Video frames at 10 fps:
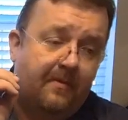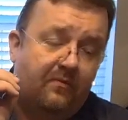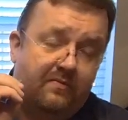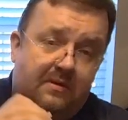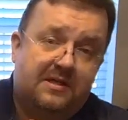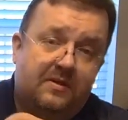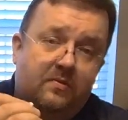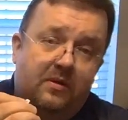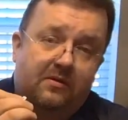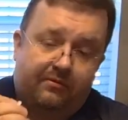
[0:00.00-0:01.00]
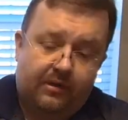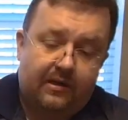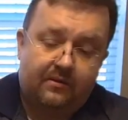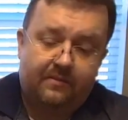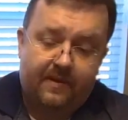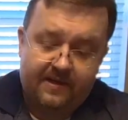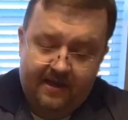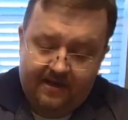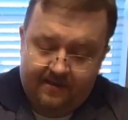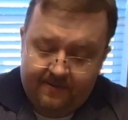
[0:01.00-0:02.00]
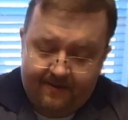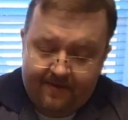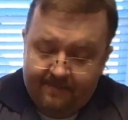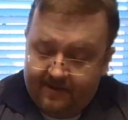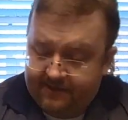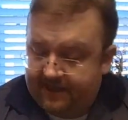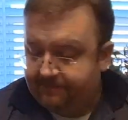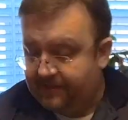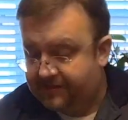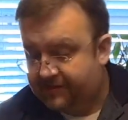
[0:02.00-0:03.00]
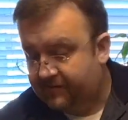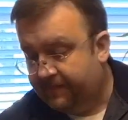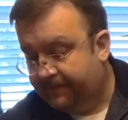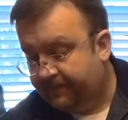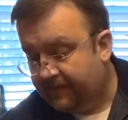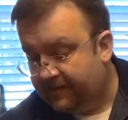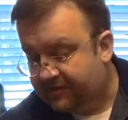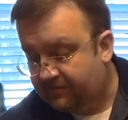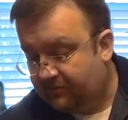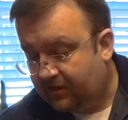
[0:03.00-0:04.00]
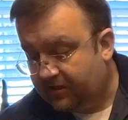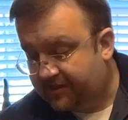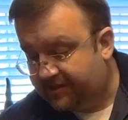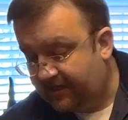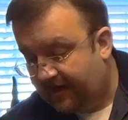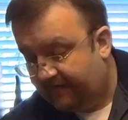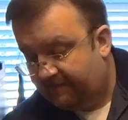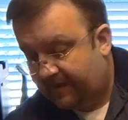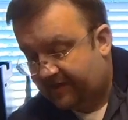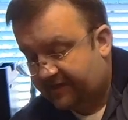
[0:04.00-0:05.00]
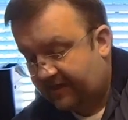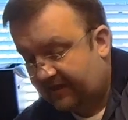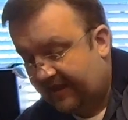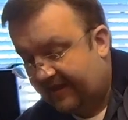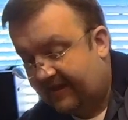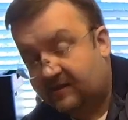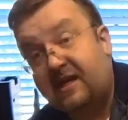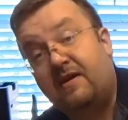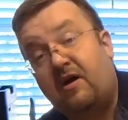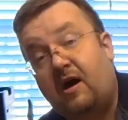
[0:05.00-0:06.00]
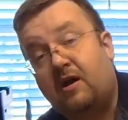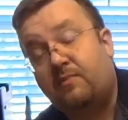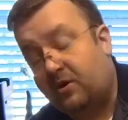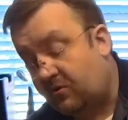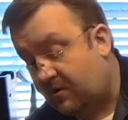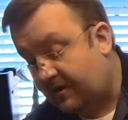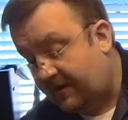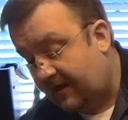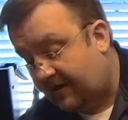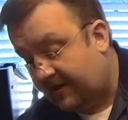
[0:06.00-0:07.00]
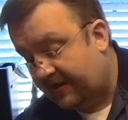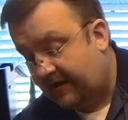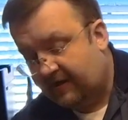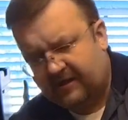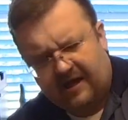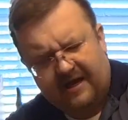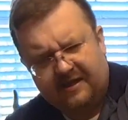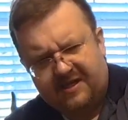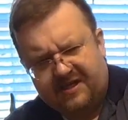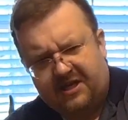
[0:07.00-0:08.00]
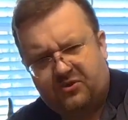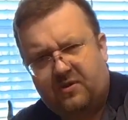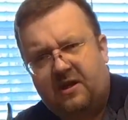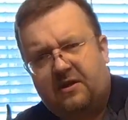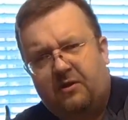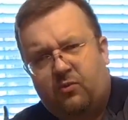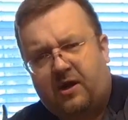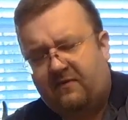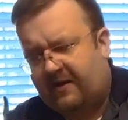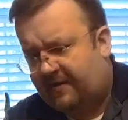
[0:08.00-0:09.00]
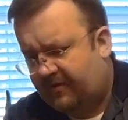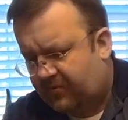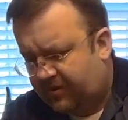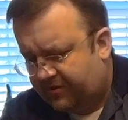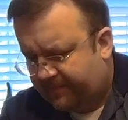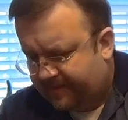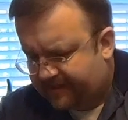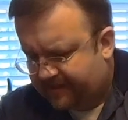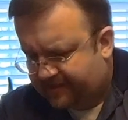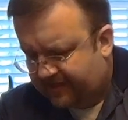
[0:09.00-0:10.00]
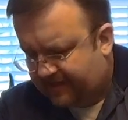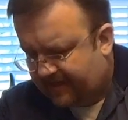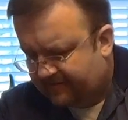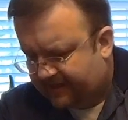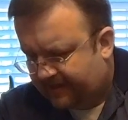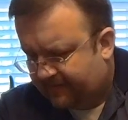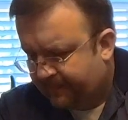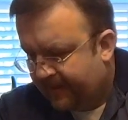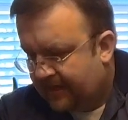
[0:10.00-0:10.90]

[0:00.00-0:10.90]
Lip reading: Verizon will throttle my data. Now, I'm going to keep this SIM card saved because it does have higher priority data, and in a highly saturated network environment where you're in a busy city downtown